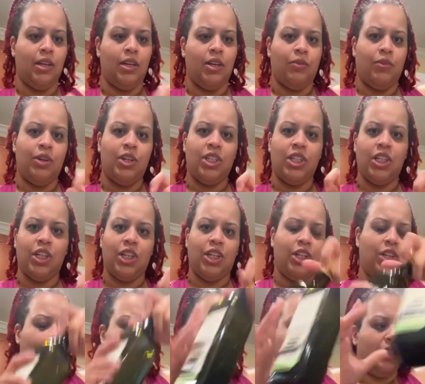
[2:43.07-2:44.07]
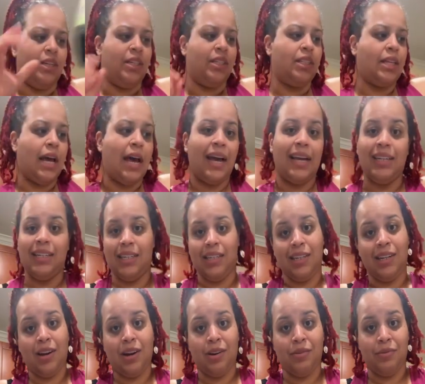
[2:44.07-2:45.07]
we're just gonna use this. I
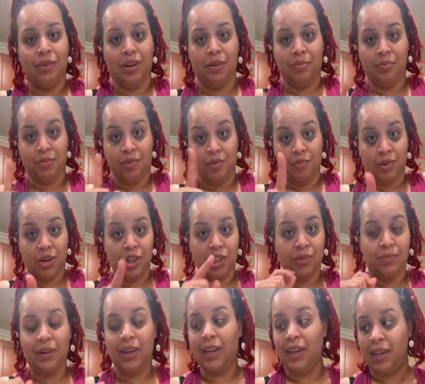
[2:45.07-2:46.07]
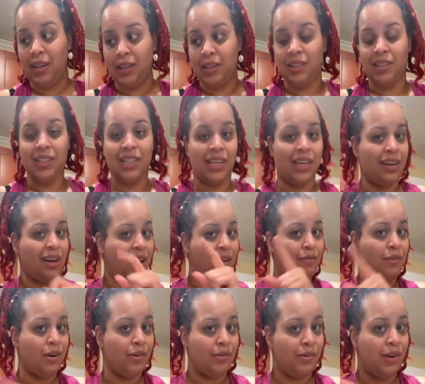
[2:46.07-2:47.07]
did already pre-wash my hands and I've
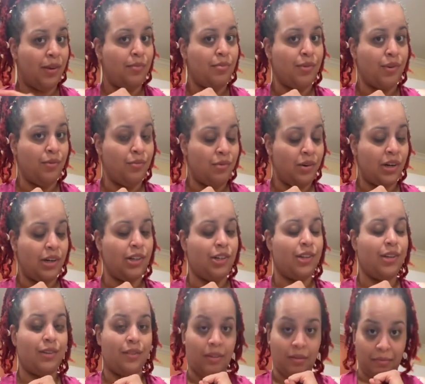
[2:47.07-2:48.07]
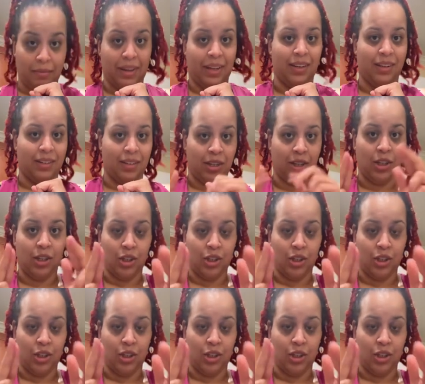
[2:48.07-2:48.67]
already pre-washed the meat.